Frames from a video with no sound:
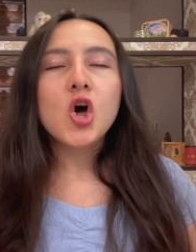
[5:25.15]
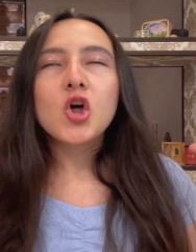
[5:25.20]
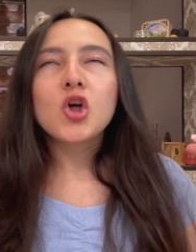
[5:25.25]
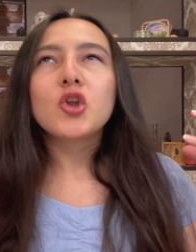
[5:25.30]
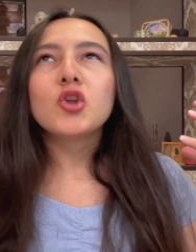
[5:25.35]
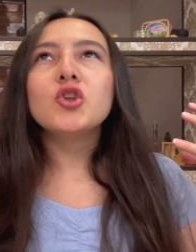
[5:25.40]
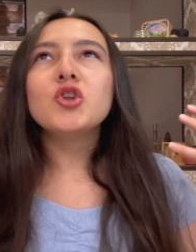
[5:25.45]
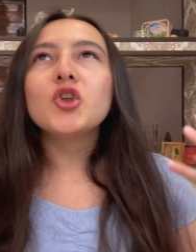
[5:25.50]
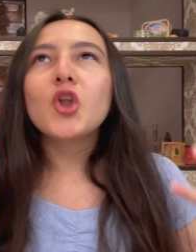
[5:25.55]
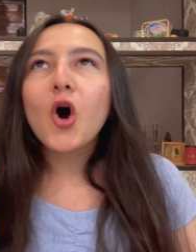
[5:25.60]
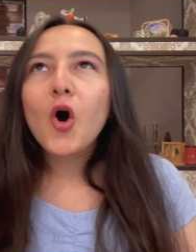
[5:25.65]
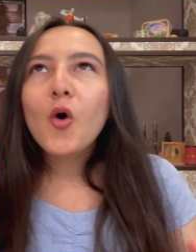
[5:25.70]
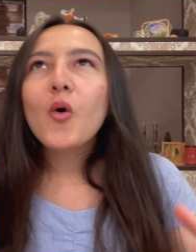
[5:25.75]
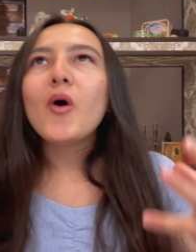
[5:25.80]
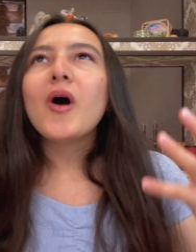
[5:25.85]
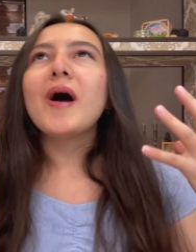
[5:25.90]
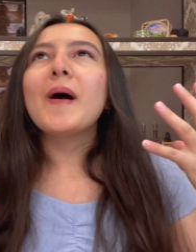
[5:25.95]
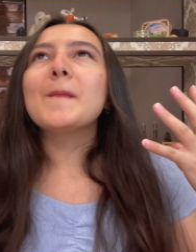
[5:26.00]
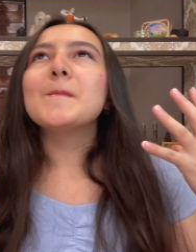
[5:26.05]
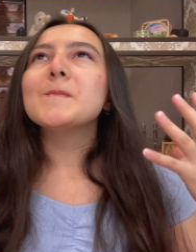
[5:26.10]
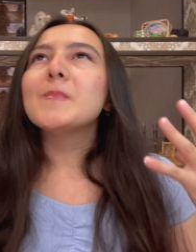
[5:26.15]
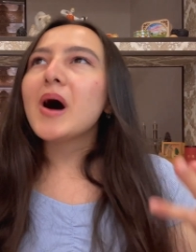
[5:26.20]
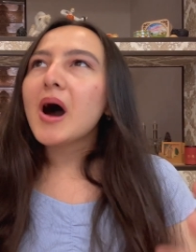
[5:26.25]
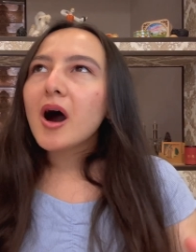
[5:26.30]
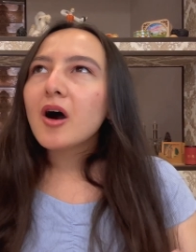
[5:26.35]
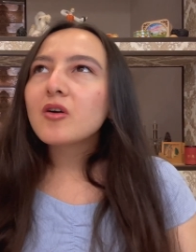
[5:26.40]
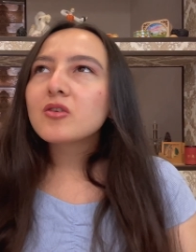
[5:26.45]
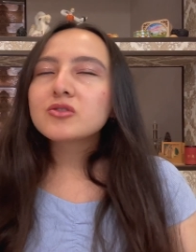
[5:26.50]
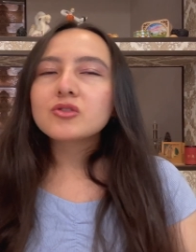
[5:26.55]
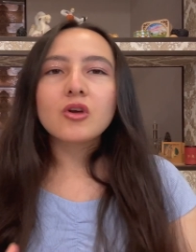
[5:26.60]
No
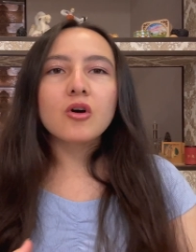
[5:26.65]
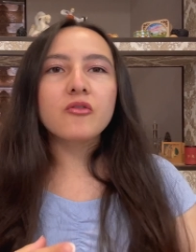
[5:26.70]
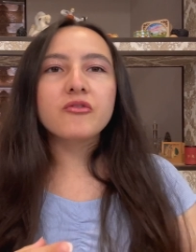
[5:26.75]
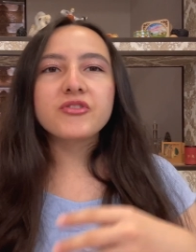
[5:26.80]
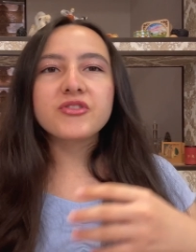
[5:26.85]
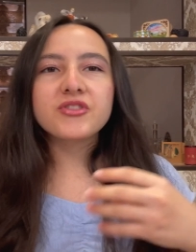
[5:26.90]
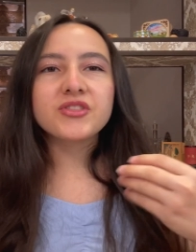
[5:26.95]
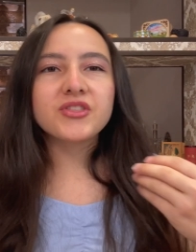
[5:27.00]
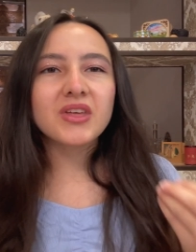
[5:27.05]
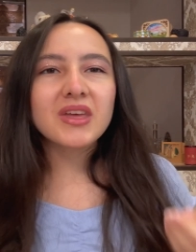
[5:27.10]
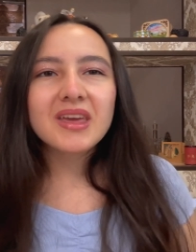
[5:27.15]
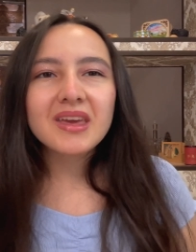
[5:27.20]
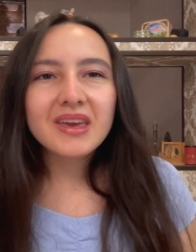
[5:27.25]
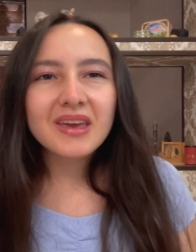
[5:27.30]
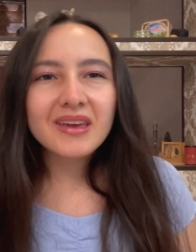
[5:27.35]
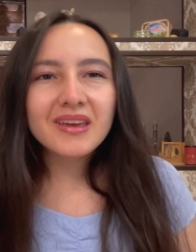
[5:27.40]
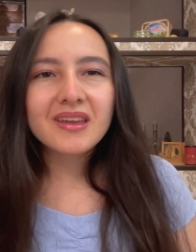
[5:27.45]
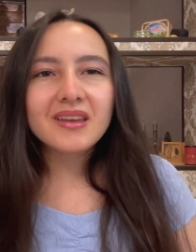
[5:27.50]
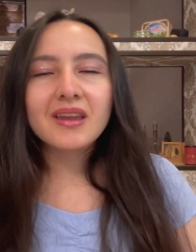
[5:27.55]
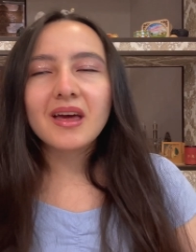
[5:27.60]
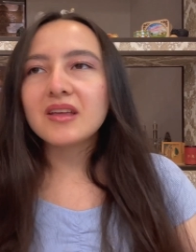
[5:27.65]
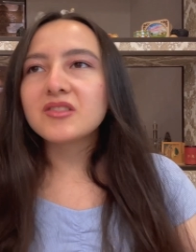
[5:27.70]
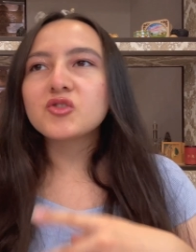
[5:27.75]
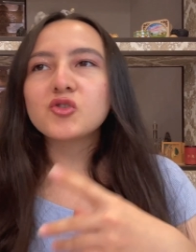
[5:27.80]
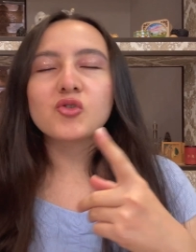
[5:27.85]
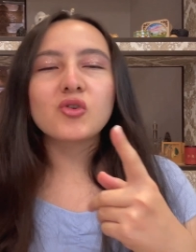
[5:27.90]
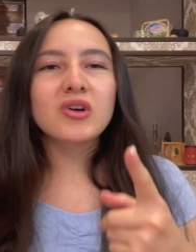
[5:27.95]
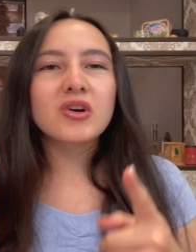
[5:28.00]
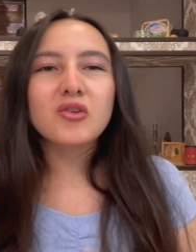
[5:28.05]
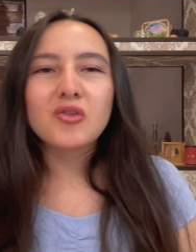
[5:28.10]
amount of thinking and
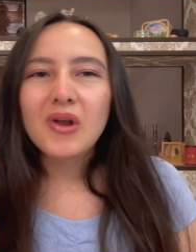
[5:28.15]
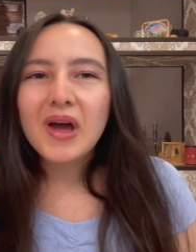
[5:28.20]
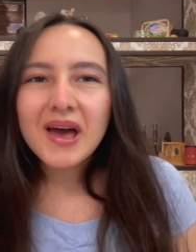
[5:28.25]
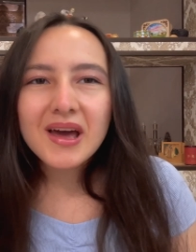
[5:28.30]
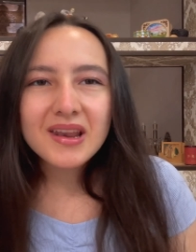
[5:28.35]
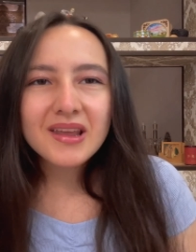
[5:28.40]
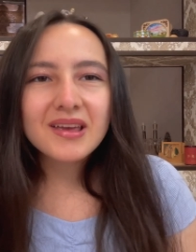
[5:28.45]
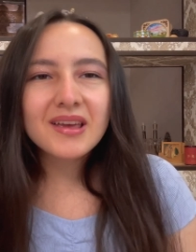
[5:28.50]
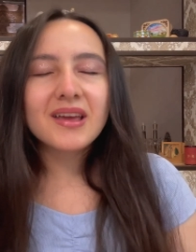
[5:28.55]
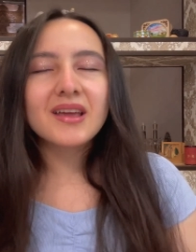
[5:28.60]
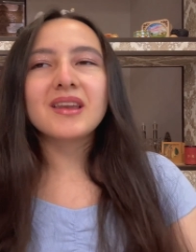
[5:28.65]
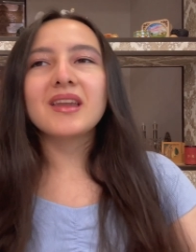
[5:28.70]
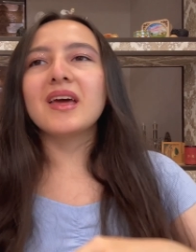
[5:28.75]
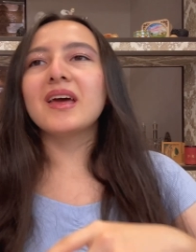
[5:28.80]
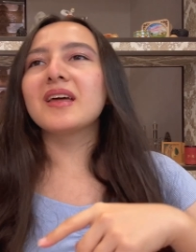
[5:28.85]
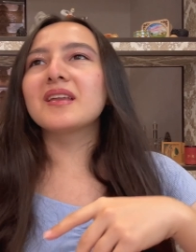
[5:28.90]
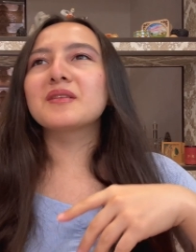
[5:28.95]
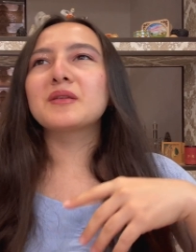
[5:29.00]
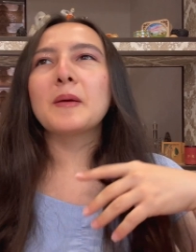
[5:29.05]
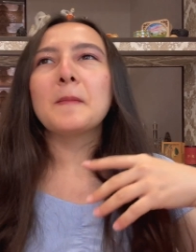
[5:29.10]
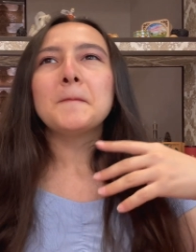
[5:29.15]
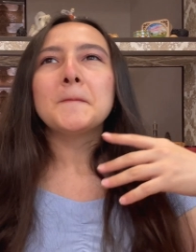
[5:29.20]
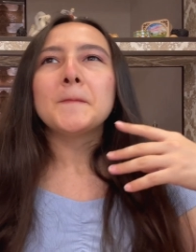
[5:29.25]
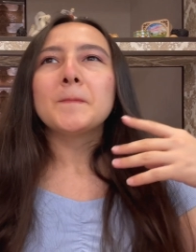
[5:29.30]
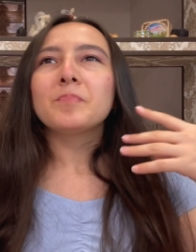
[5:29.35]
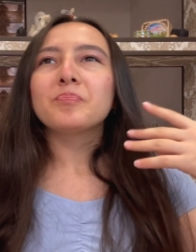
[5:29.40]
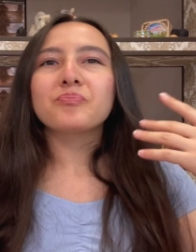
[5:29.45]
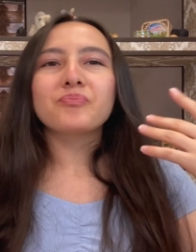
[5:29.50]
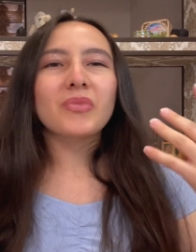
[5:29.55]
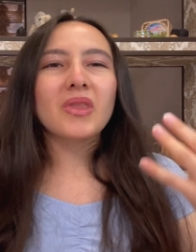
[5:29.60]
regretting and
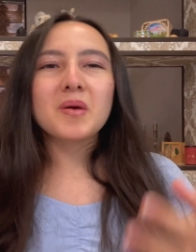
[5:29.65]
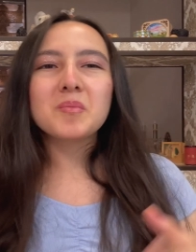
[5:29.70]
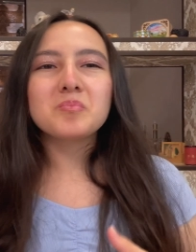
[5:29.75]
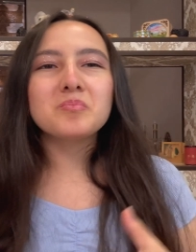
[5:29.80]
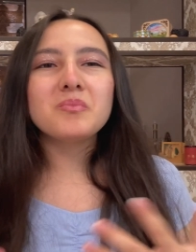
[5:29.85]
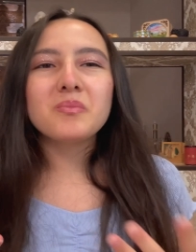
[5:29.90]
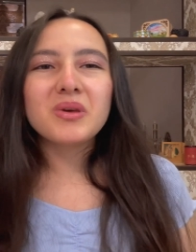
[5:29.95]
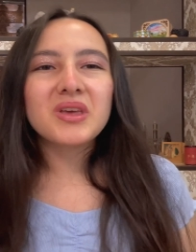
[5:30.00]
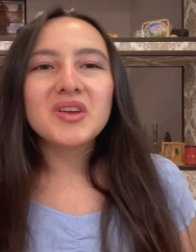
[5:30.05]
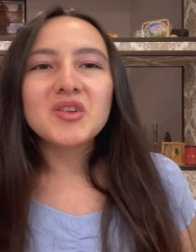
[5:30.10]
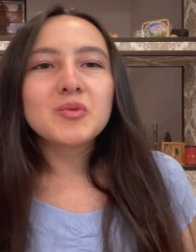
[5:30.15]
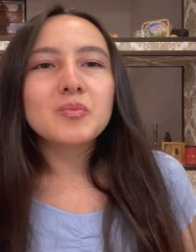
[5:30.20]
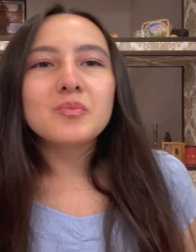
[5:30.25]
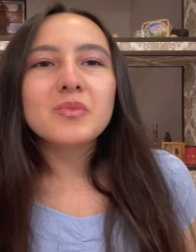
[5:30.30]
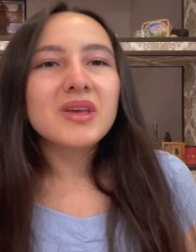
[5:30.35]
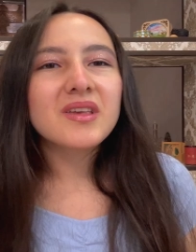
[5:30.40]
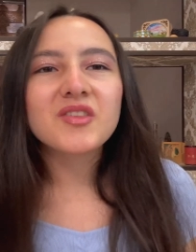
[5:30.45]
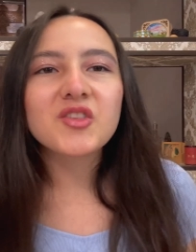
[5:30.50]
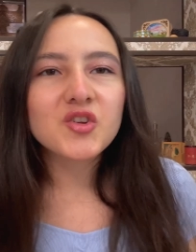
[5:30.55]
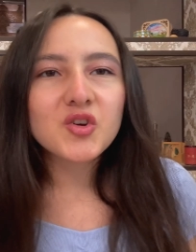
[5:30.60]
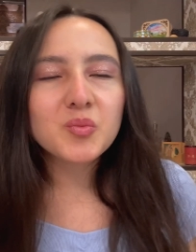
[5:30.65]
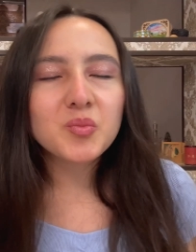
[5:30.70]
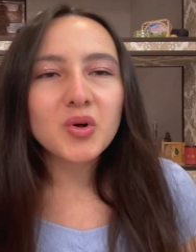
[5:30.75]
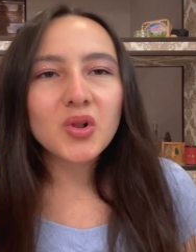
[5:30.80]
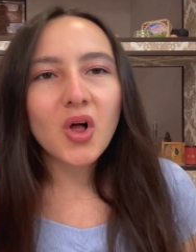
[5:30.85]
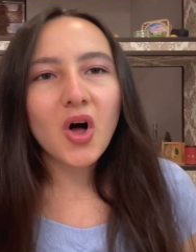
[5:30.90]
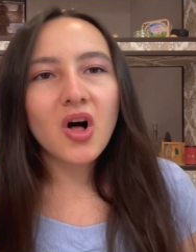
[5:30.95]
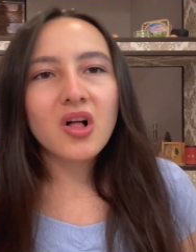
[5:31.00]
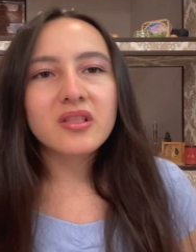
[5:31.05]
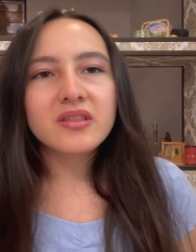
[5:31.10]
being miserable
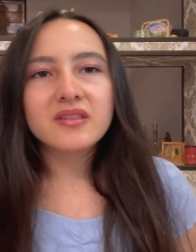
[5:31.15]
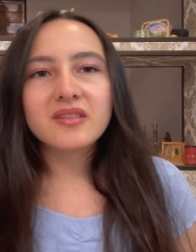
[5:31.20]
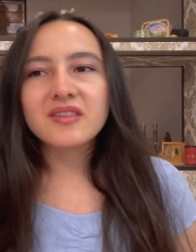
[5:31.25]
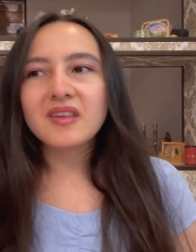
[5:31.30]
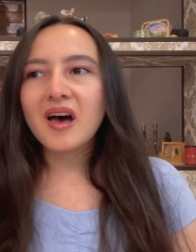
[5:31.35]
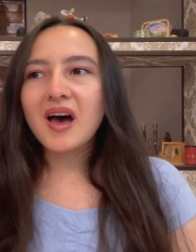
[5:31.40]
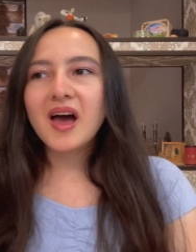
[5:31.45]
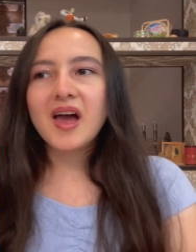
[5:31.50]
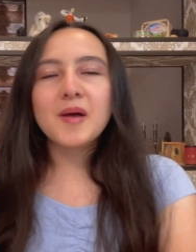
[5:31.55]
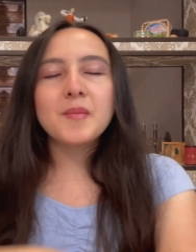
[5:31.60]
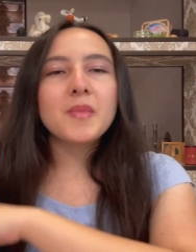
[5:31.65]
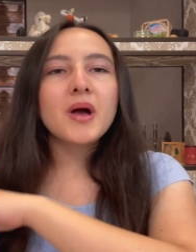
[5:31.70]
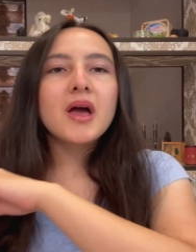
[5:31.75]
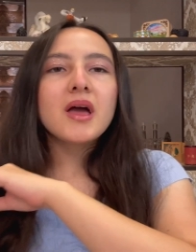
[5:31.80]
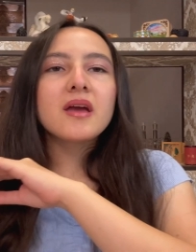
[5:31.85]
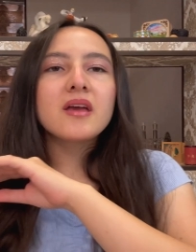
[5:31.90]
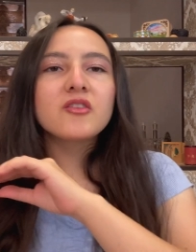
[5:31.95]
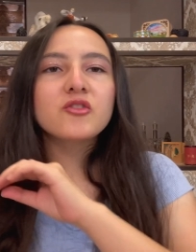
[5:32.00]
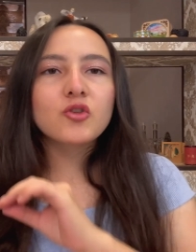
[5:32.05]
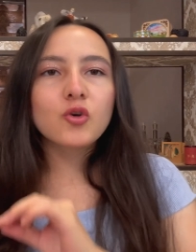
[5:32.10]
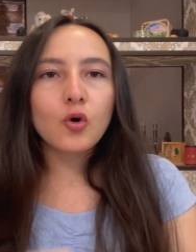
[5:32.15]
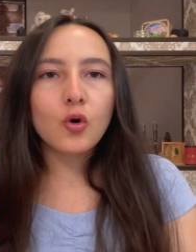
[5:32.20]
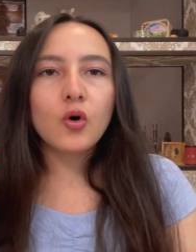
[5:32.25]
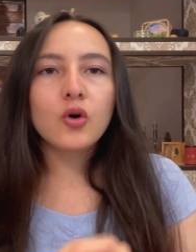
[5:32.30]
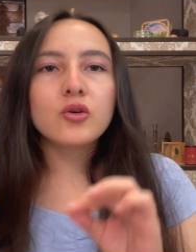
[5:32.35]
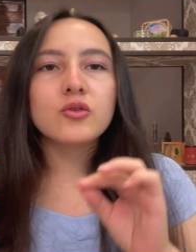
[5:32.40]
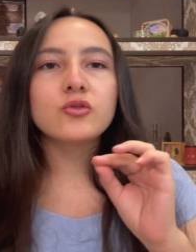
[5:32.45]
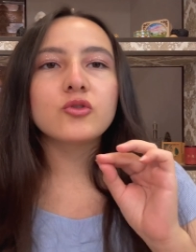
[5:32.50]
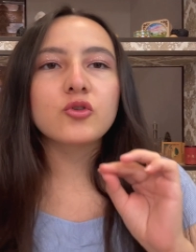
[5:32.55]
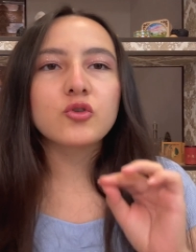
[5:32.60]
all the time is
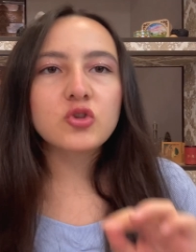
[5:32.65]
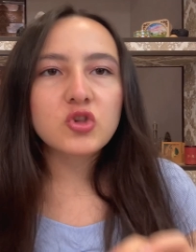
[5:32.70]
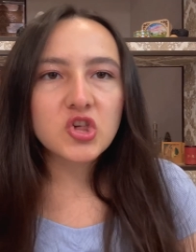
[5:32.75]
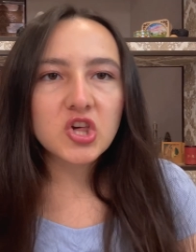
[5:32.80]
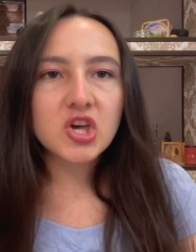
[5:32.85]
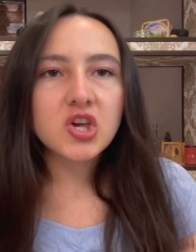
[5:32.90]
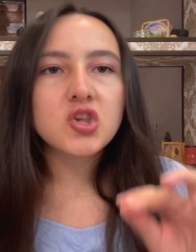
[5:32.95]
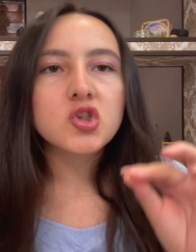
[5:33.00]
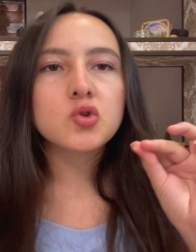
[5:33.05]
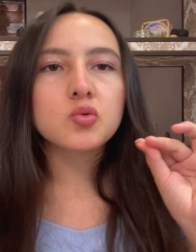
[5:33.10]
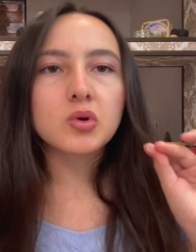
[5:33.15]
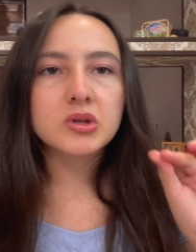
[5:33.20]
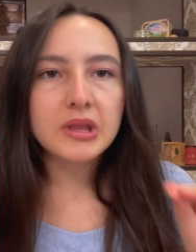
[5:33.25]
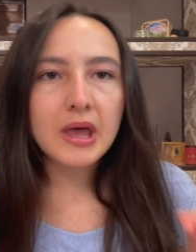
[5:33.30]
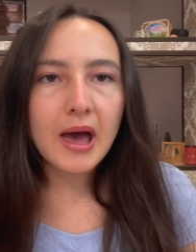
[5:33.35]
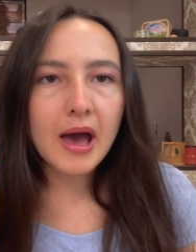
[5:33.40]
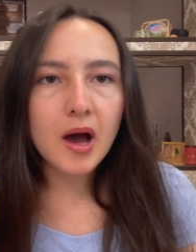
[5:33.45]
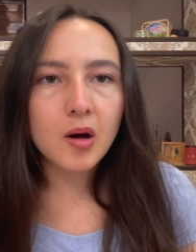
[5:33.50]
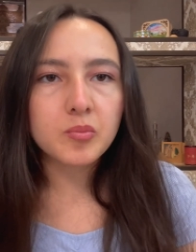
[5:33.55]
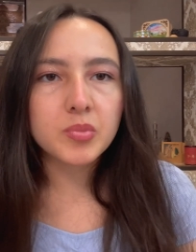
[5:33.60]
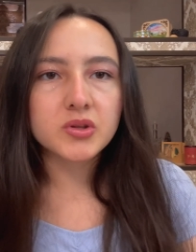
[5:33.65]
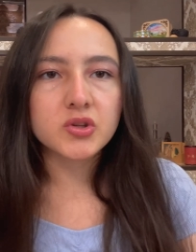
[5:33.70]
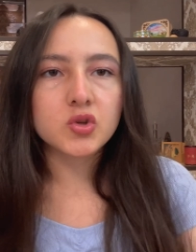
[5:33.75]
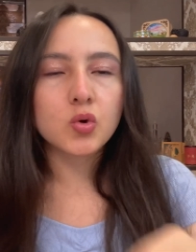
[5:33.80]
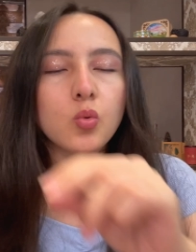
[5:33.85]
going to change what happened.